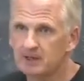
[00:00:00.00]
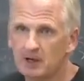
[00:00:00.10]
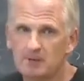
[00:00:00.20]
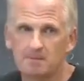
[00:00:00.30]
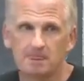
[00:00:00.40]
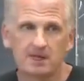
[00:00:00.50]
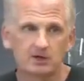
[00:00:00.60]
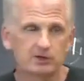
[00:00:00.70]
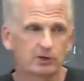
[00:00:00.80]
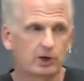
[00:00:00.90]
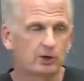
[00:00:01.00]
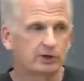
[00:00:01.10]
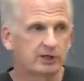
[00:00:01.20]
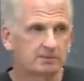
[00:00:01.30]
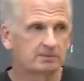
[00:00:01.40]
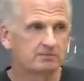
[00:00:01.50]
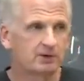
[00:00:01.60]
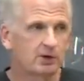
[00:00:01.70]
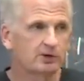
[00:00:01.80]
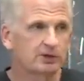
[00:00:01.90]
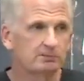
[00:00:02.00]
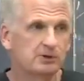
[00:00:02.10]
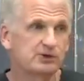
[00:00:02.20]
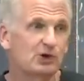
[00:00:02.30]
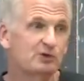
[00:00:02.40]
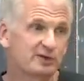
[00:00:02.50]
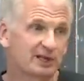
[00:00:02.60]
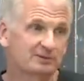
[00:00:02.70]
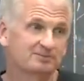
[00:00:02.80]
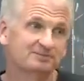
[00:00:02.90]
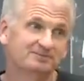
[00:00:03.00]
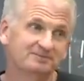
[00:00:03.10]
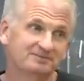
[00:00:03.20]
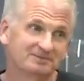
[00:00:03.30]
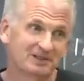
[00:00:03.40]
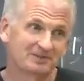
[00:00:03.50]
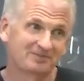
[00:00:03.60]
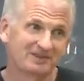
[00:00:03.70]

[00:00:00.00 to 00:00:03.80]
they're calling it Moskovia. Right?